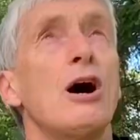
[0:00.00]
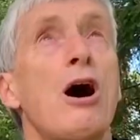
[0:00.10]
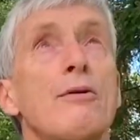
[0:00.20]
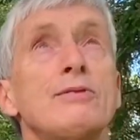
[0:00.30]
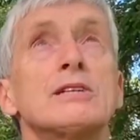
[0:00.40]

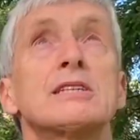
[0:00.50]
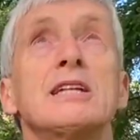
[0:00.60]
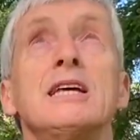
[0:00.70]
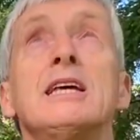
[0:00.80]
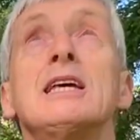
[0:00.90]

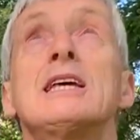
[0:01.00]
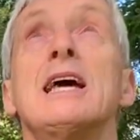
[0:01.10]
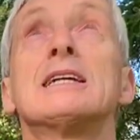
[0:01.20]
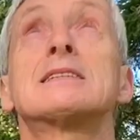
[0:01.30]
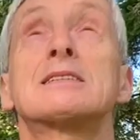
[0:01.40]
obviously
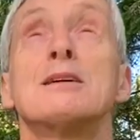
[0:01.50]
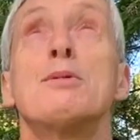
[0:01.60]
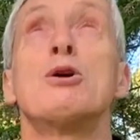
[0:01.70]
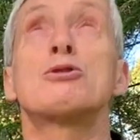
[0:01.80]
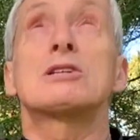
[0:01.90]
gets the
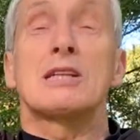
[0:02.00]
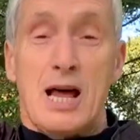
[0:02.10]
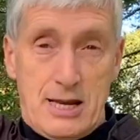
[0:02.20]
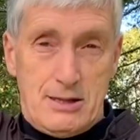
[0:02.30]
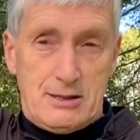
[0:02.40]
most
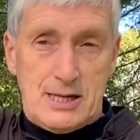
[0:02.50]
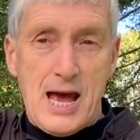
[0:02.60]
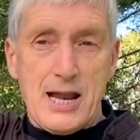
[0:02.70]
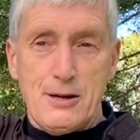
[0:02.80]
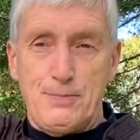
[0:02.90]
light, the
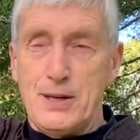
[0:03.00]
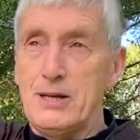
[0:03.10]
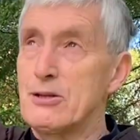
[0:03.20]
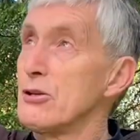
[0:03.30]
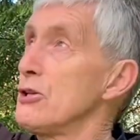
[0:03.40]
canopy.
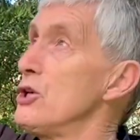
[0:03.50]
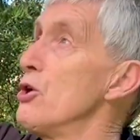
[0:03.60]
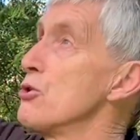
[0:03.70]
The oak